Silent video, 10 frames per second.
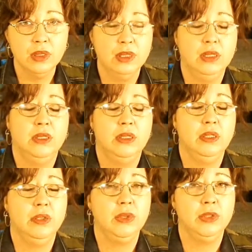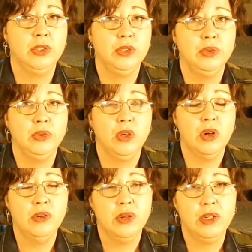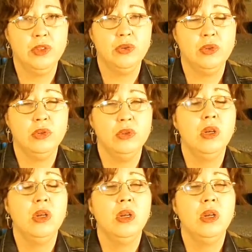and I think you will too. They're all natural,